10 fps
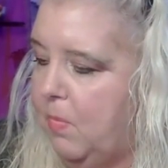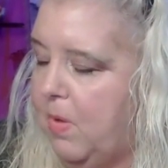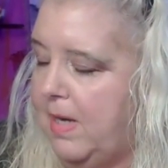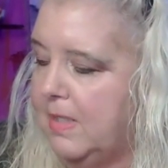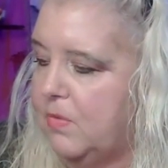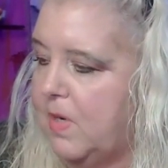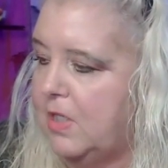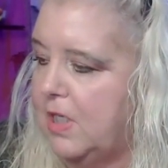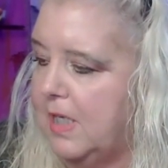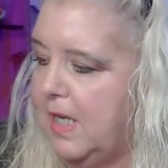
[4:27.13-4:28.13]
What is
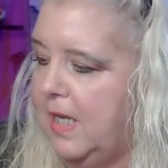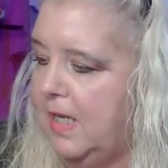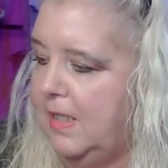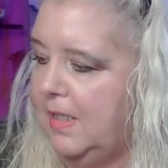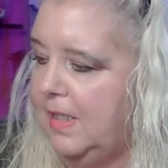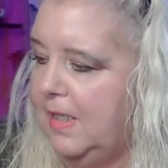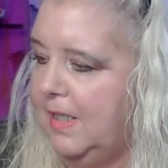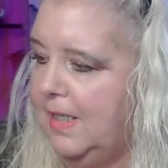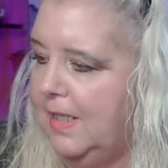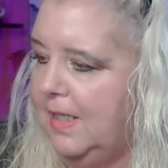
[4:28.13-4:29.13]
rushing in?
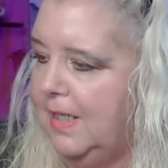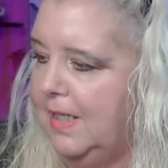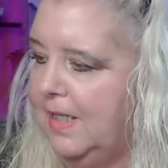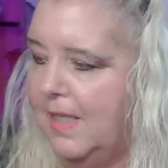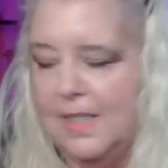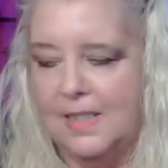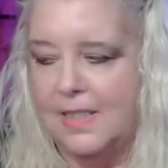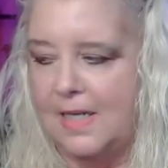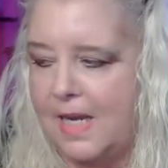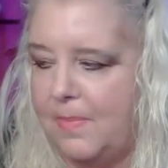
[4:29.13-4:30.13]
It's
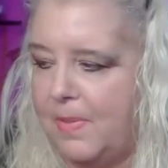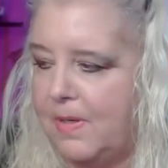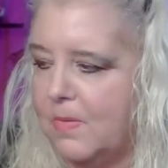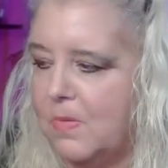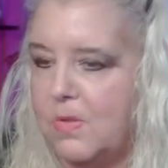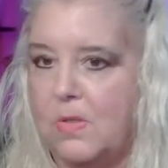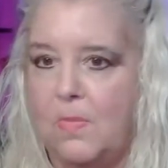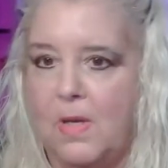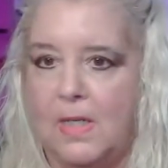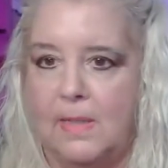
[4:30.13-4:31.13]
the Knight of Pentacles, new
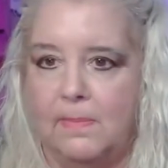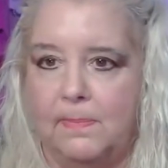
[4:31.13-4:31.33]
money.